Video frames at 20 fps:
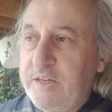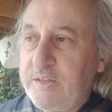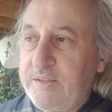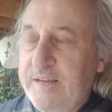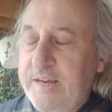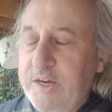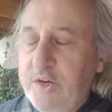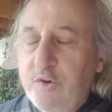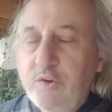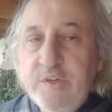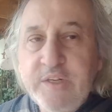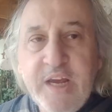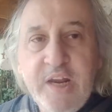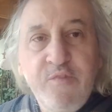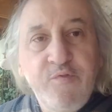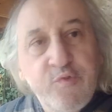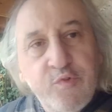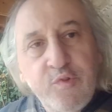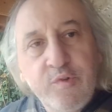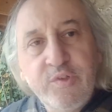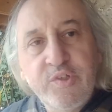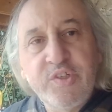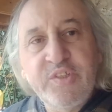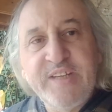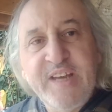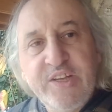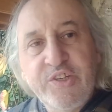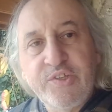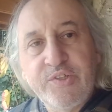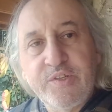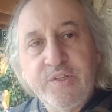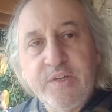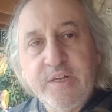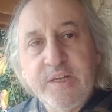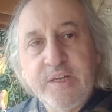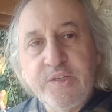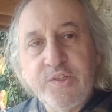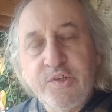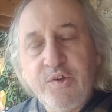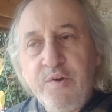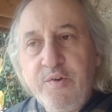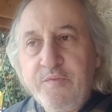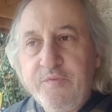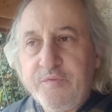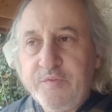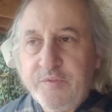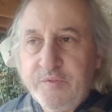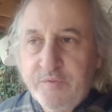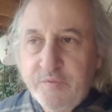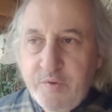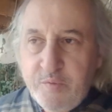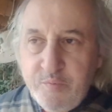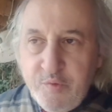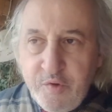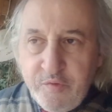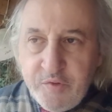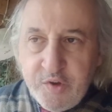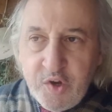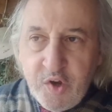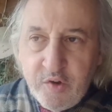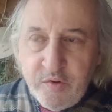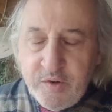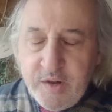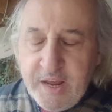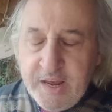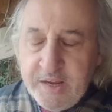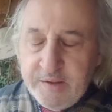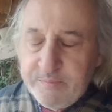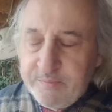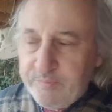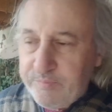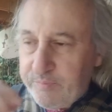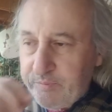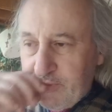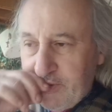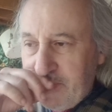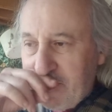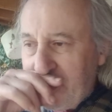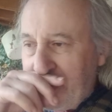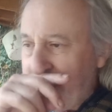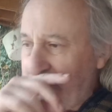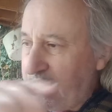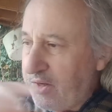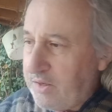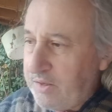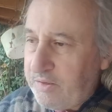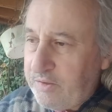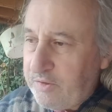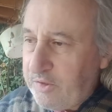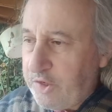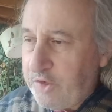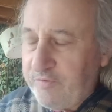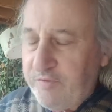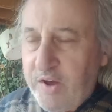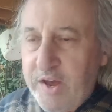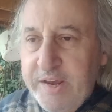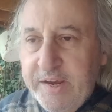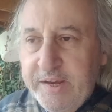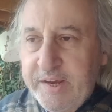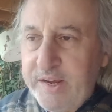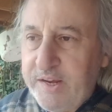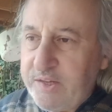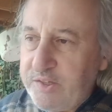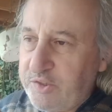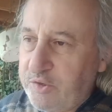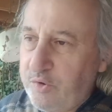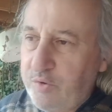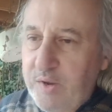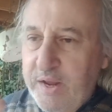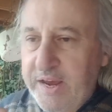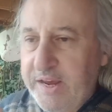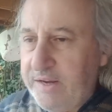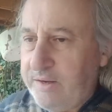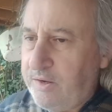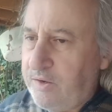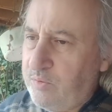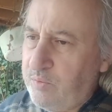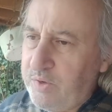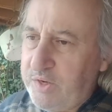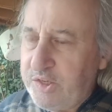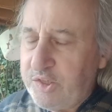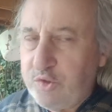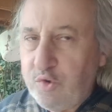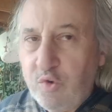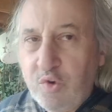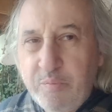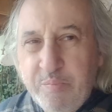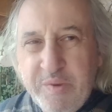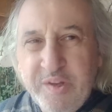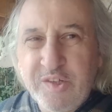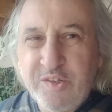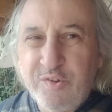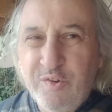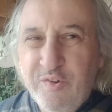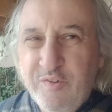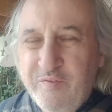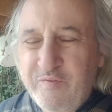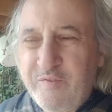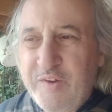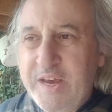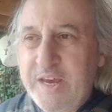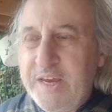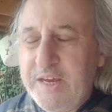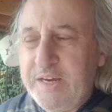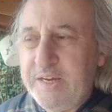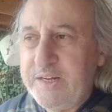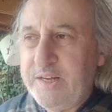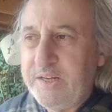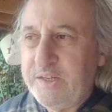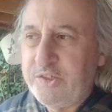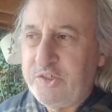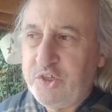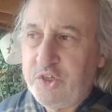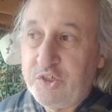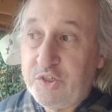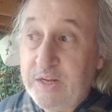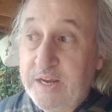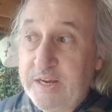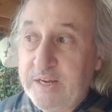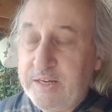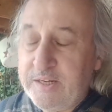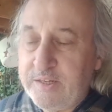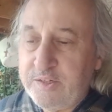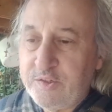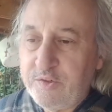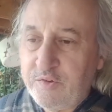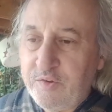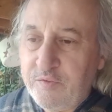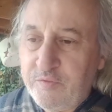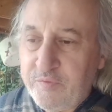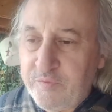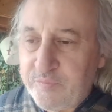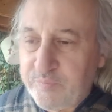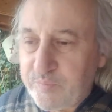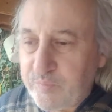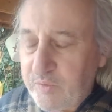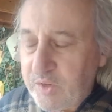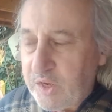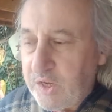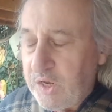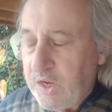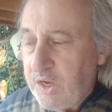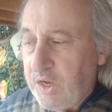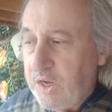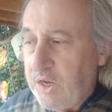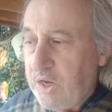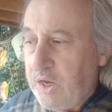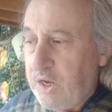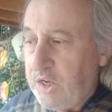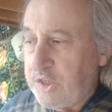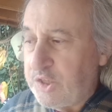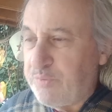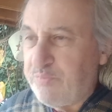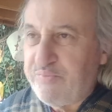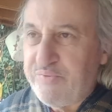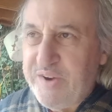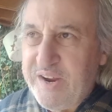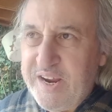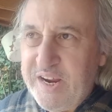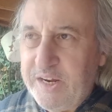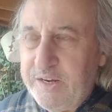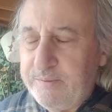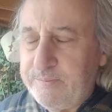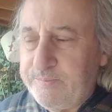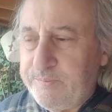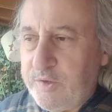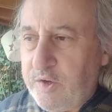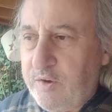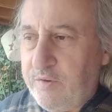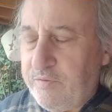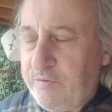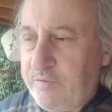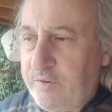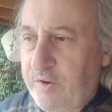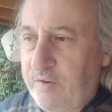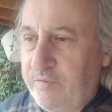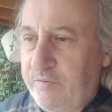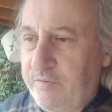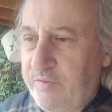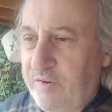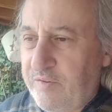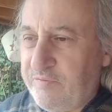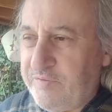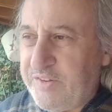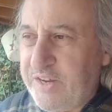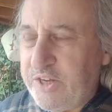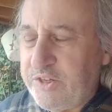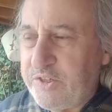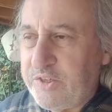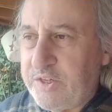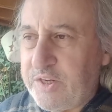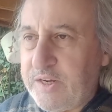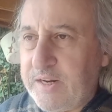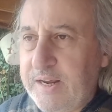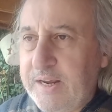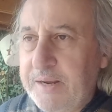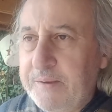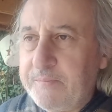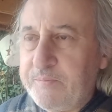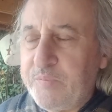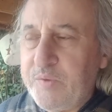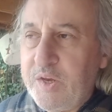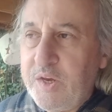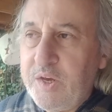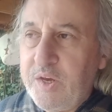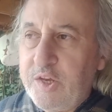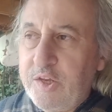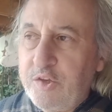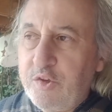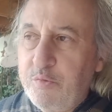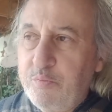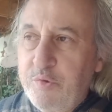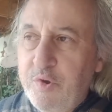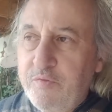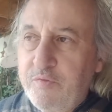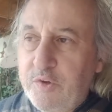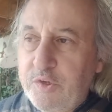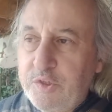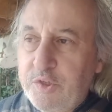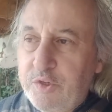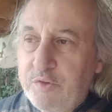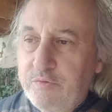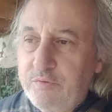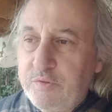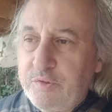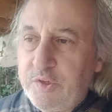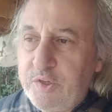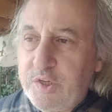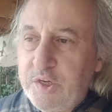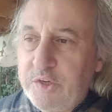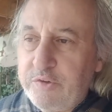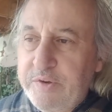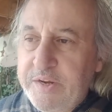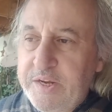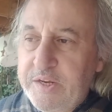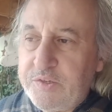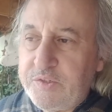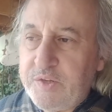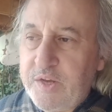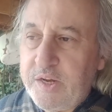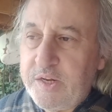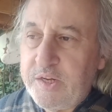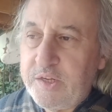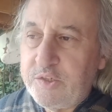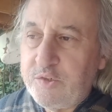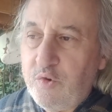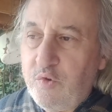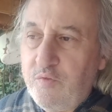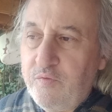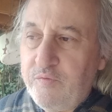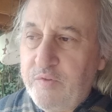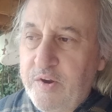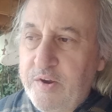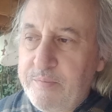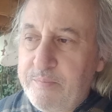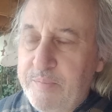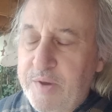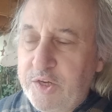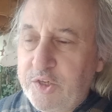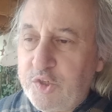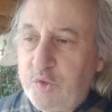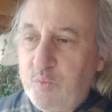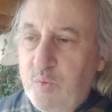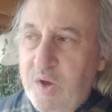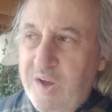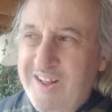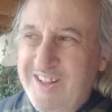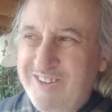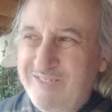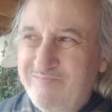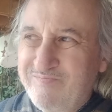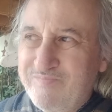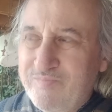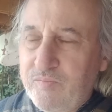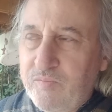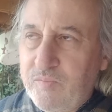they could influence destiny. So if we're moving on, like from the Vikings, who like, oh, well, it's all a bit sort of vague, and it's just like a sort of spring of destiny. You move on to the Greeks, and it's all very much, well,